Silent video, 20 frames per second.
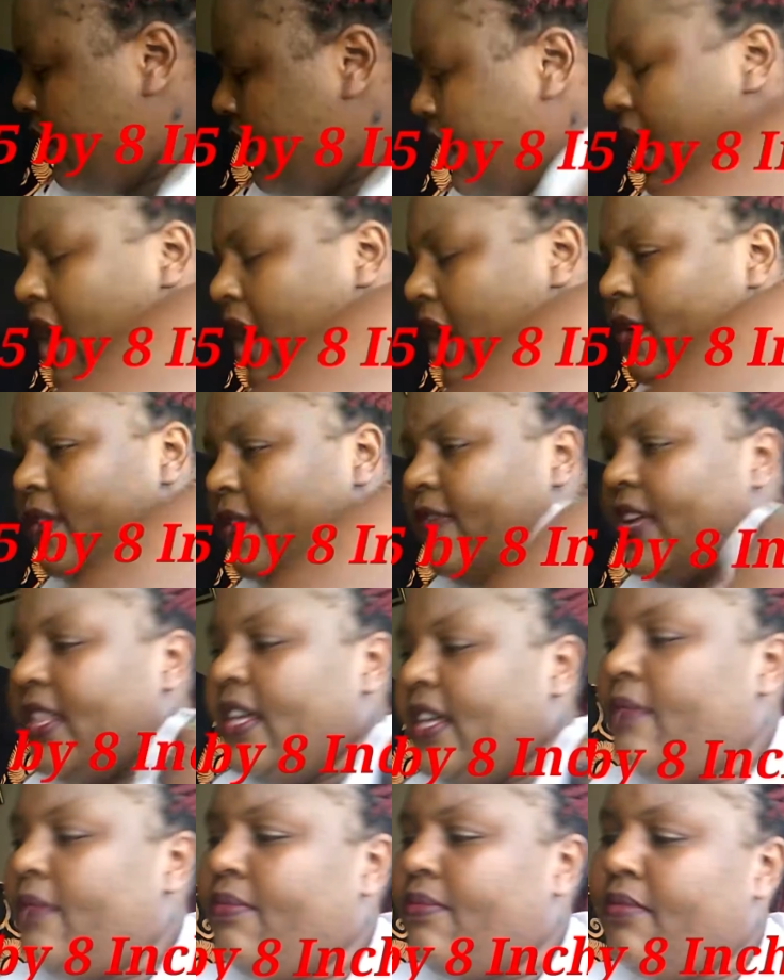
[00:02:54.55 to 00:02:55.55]
However,
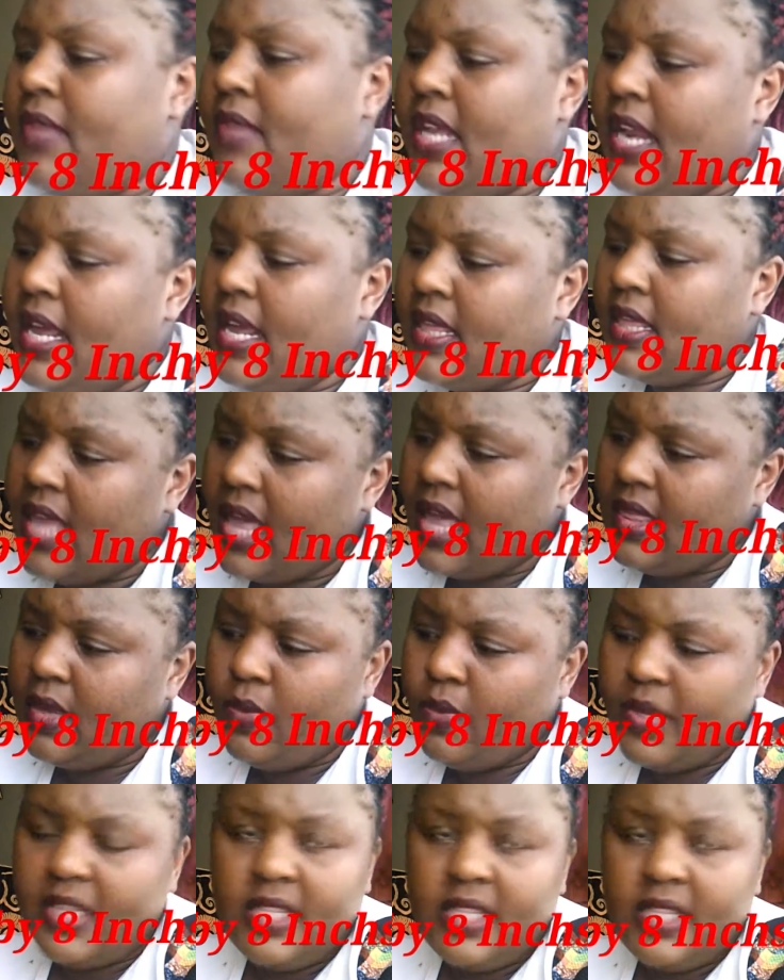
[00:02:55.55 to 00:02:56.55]
the length and
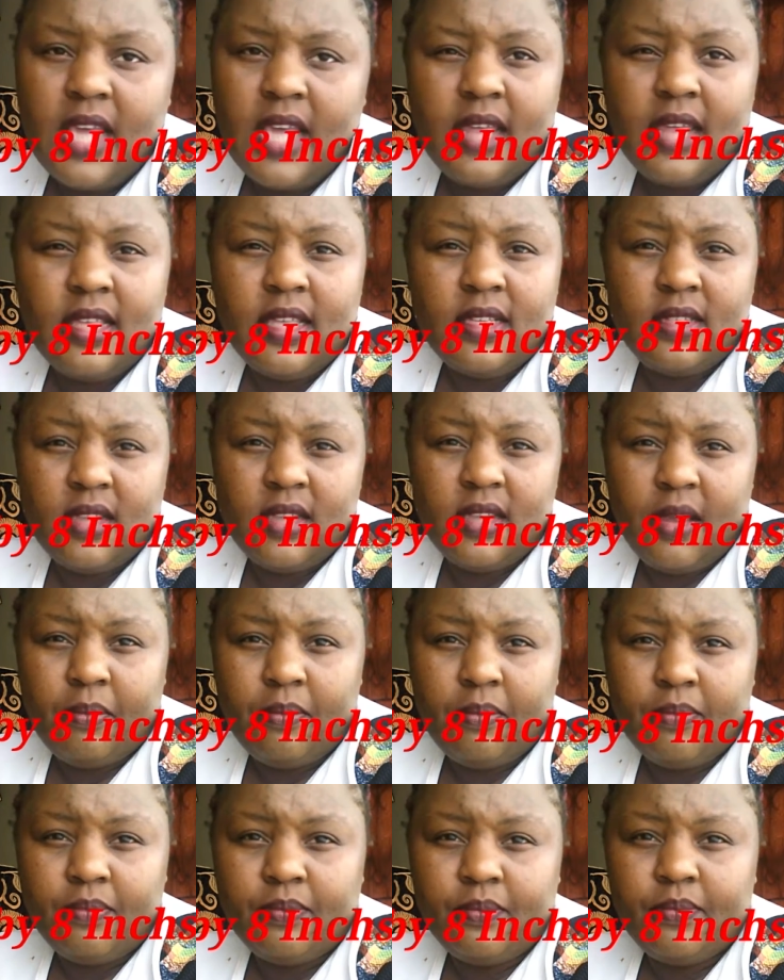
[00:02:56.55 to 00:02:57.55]
the width are the same,
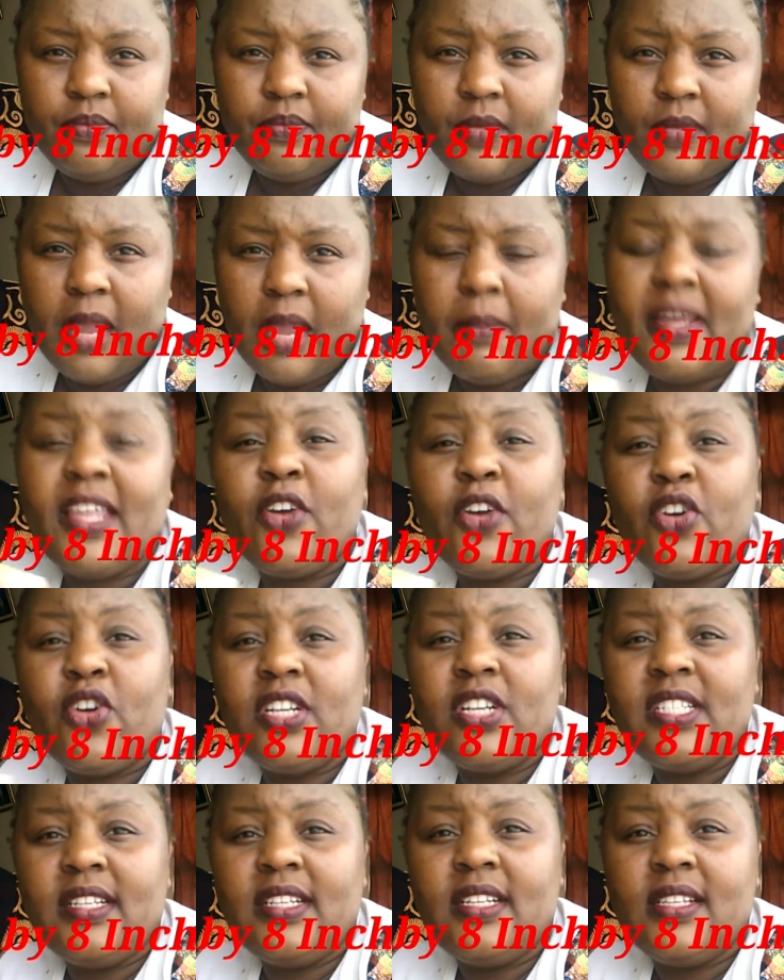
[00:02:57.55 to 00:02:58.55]
but the
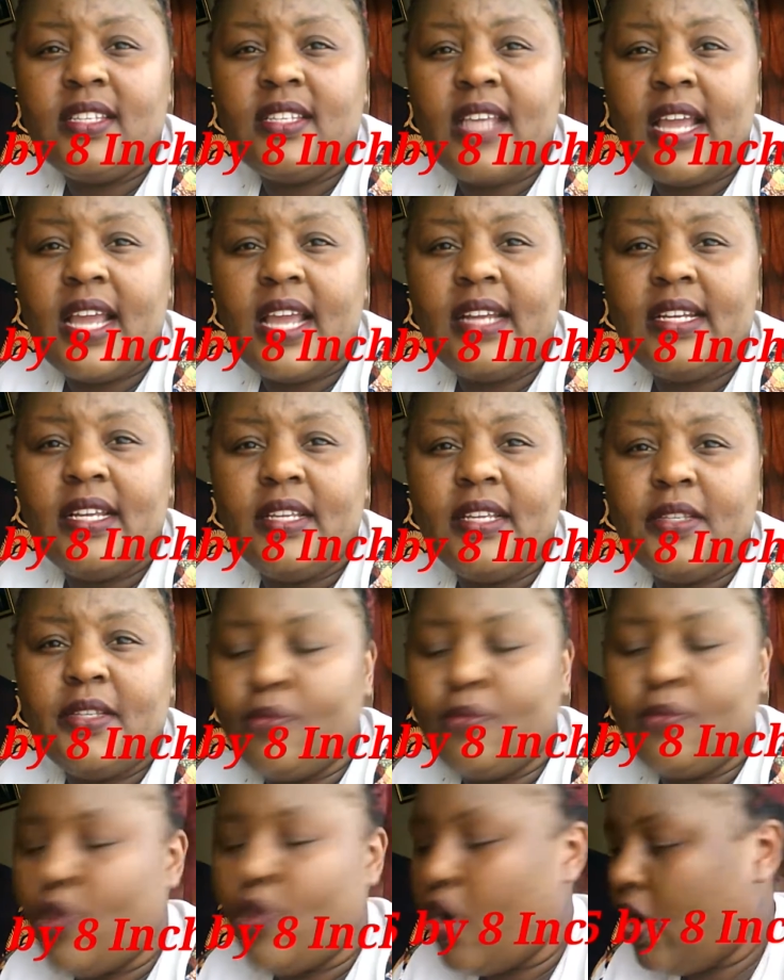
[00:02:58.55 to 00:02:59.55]
content inside
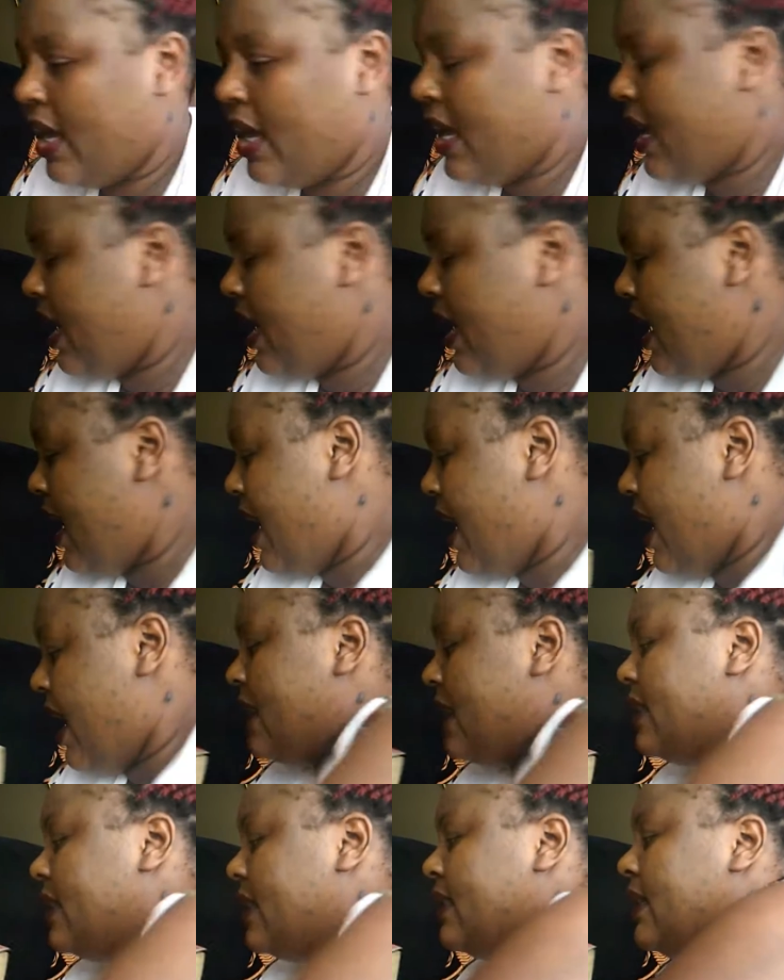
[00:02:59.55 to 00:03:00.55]
is more,
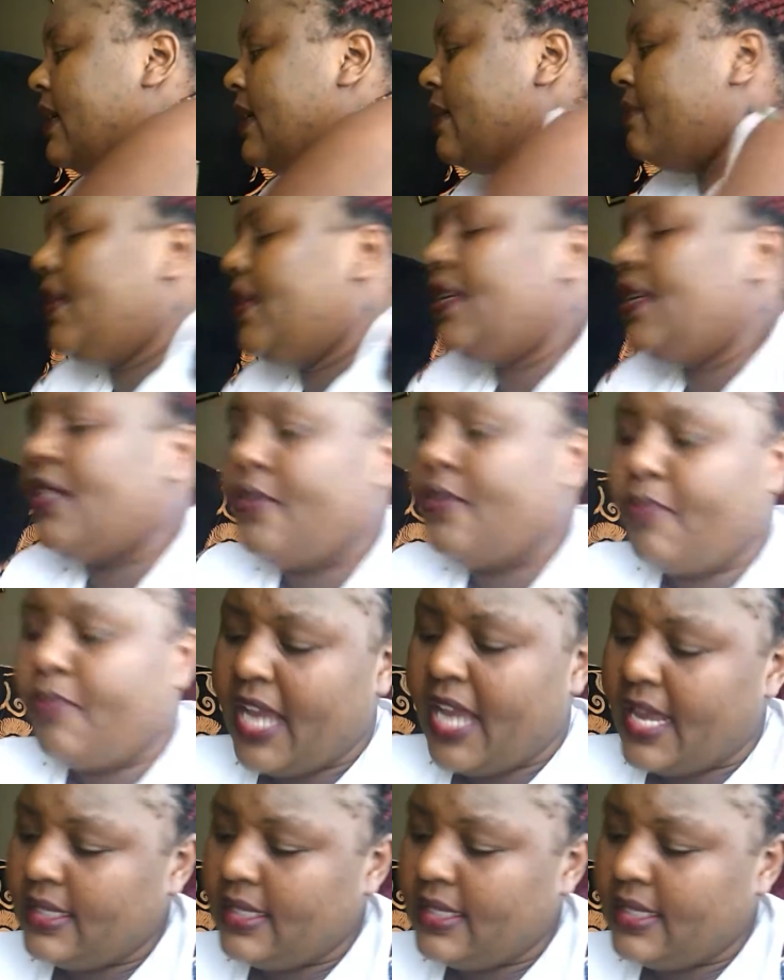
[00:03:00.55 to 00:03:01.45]
and it's bigger in